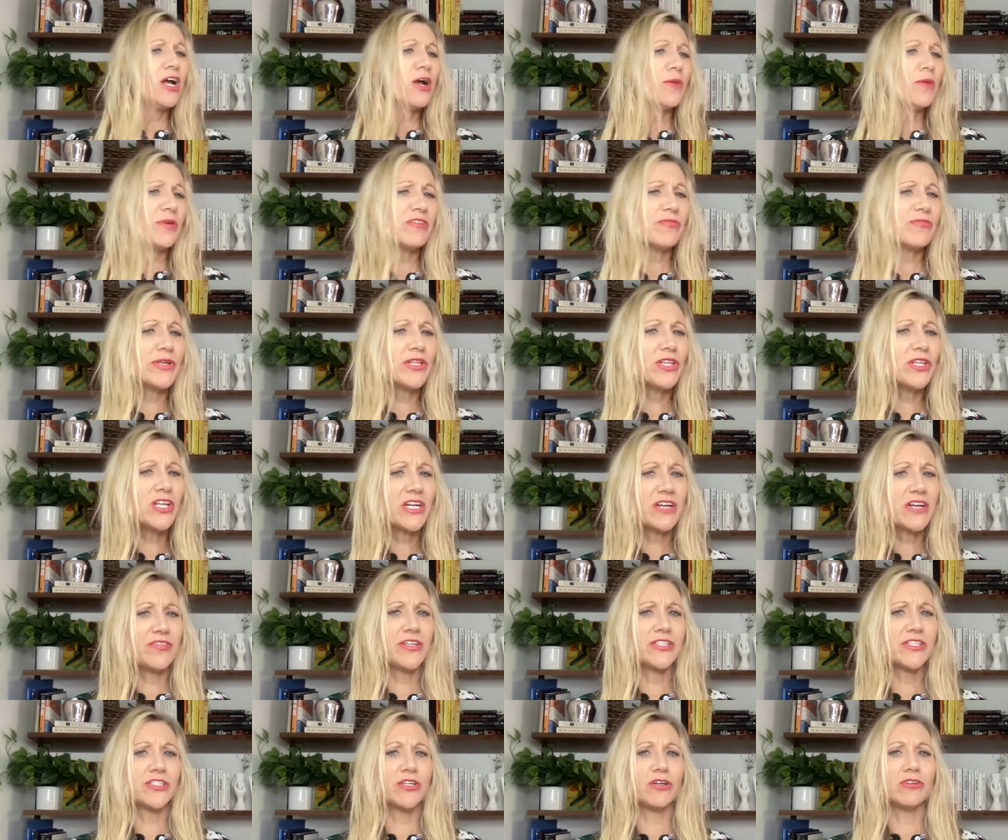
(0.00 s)
But if we look
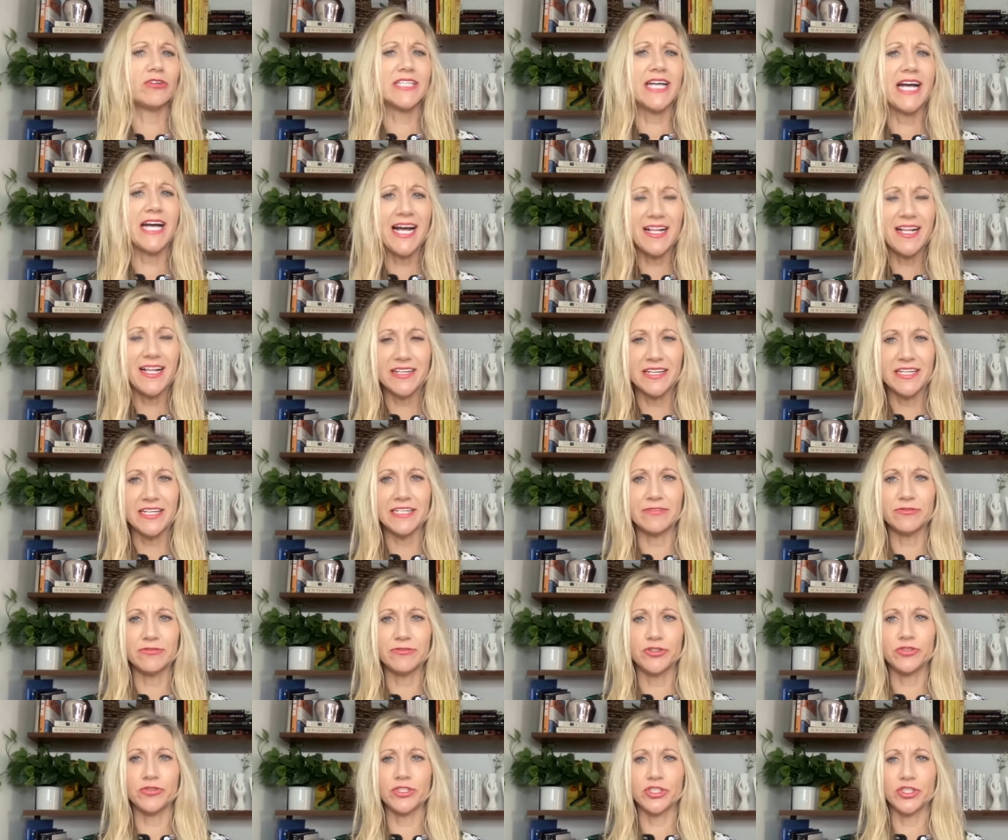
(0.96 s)
at the totality
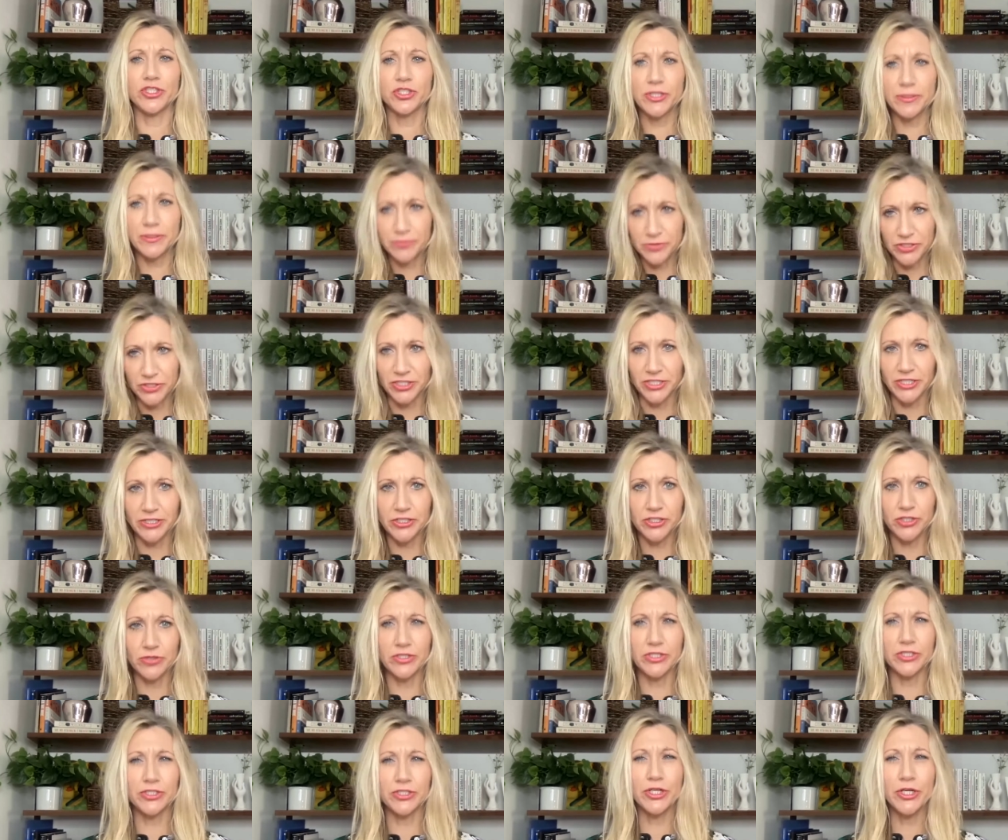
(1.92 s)
of Jewish scripture,
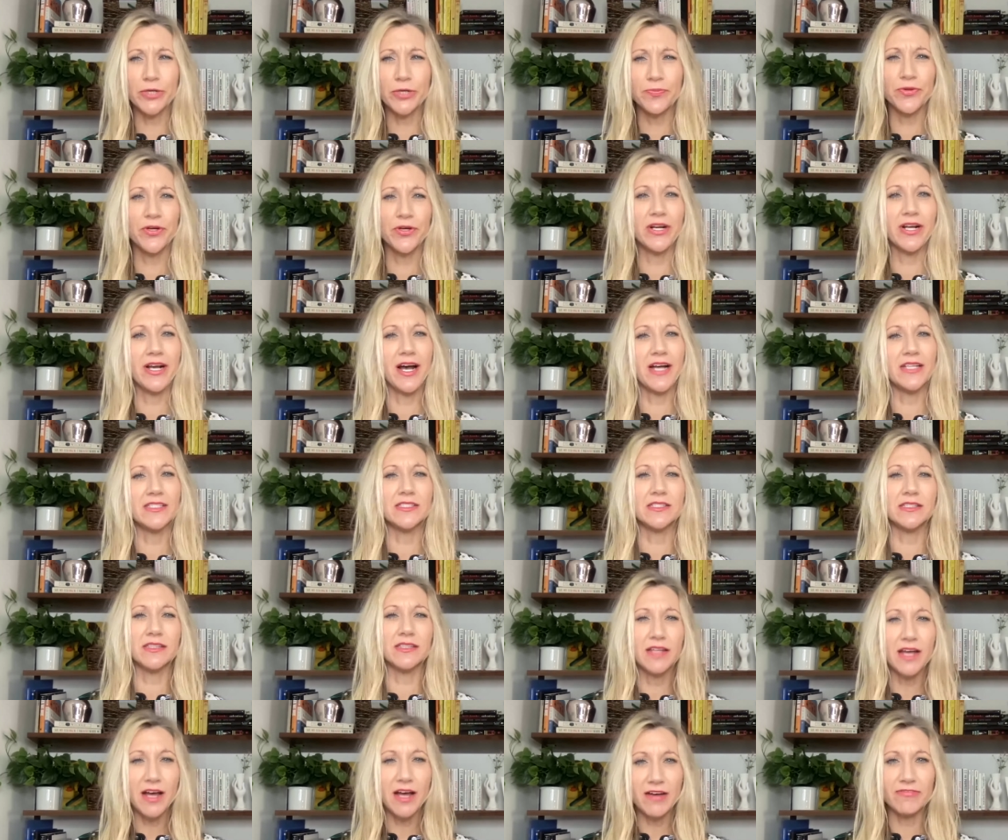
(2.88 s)
to interpret God's
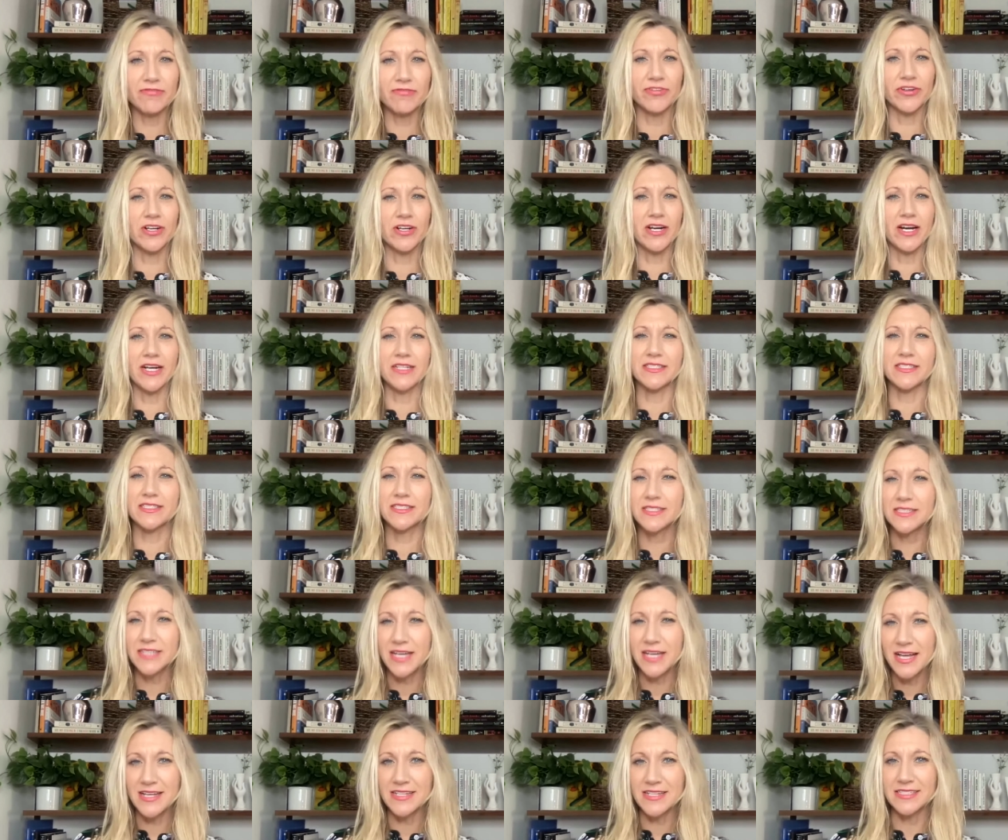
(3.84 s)
love for God's
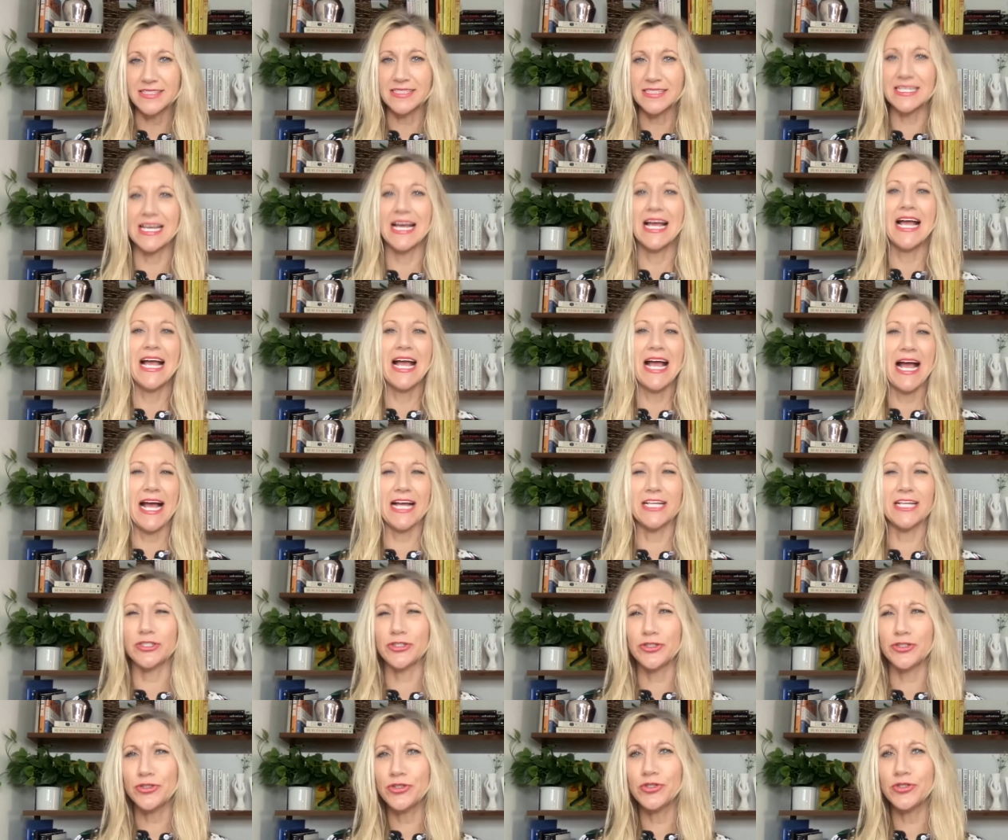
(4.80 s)
sons
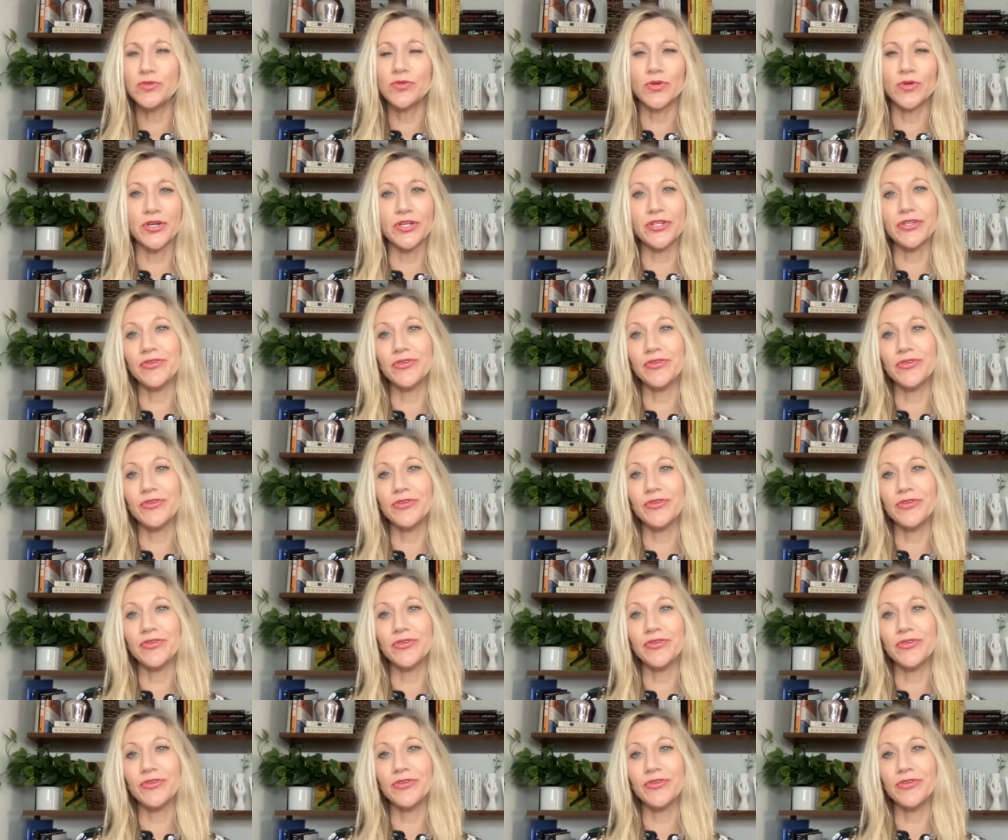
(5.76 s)
as new or